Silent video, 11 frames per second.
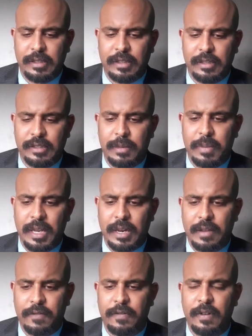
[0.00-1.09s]

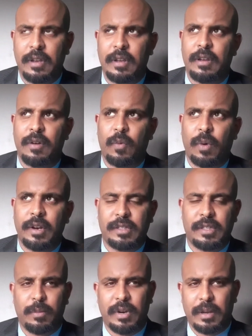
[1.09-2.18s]
TPLF wanted
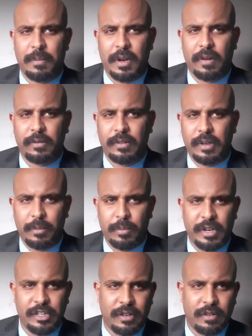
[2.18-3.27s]
to bring about the
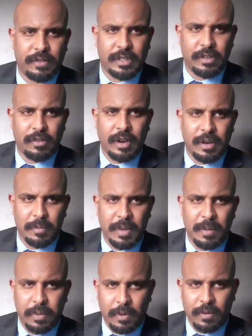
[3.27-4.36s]
liberation of the Tigrayan
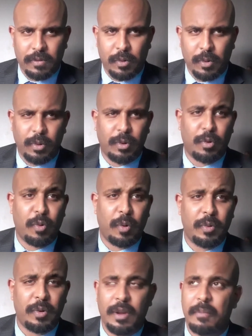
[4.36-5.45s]
people, quote
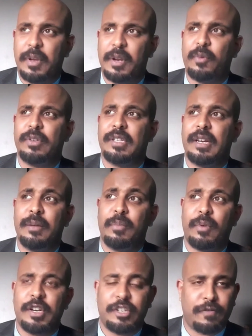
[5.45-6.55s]
unquote, but it was a
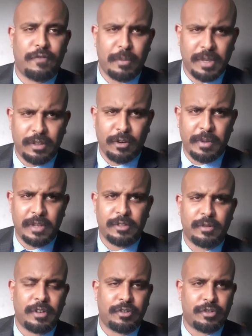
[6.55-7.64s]
liberation from Ethiopia, so
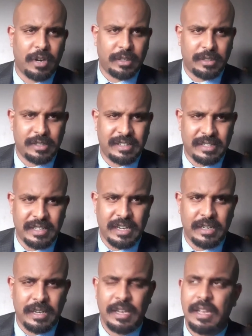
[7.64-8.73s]
they're trying to
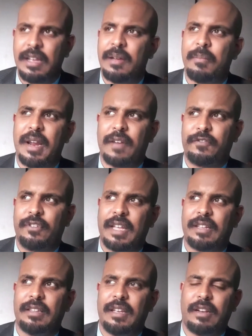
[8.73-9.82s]
secede. But after
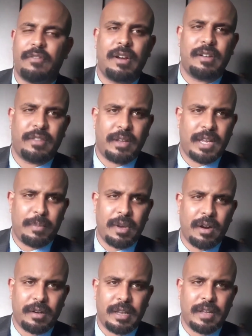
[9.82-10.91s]
that, they created the
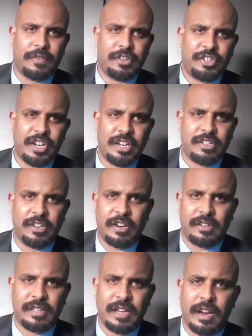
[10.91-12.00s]
EPRDF and changed their
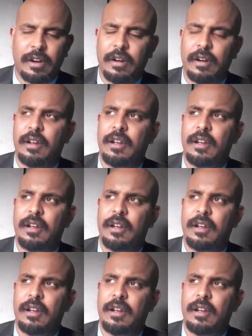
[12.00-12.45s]
entire